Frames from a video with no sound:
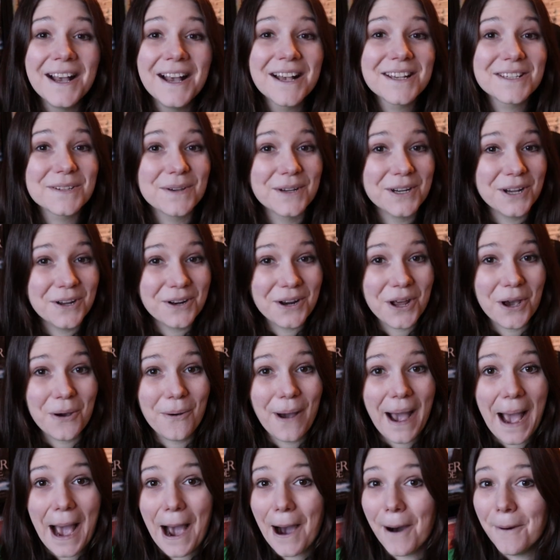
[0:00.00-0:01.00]
so I don't know
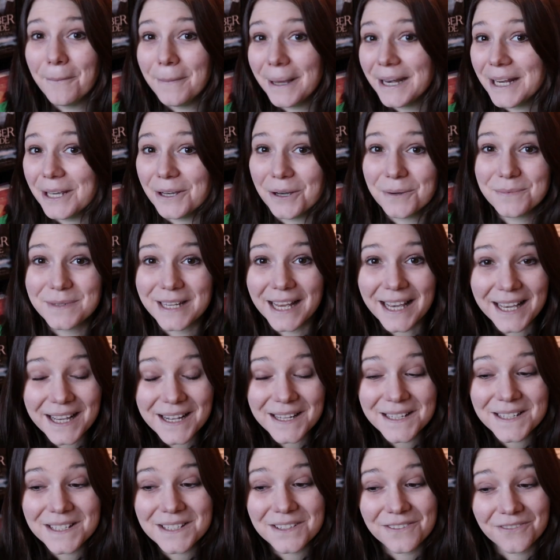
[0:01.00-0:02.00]
how many
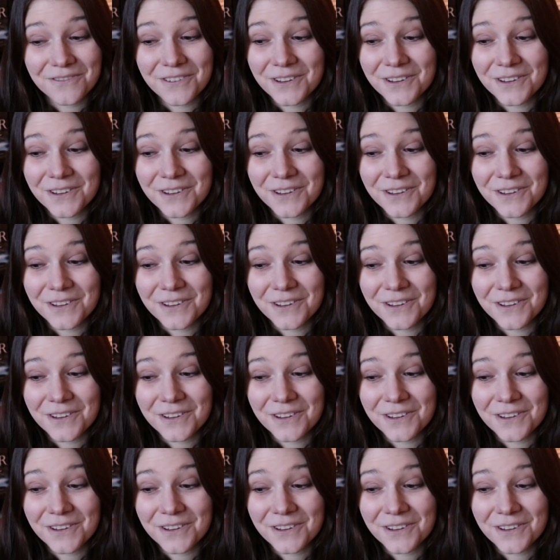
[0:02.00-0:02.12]
updates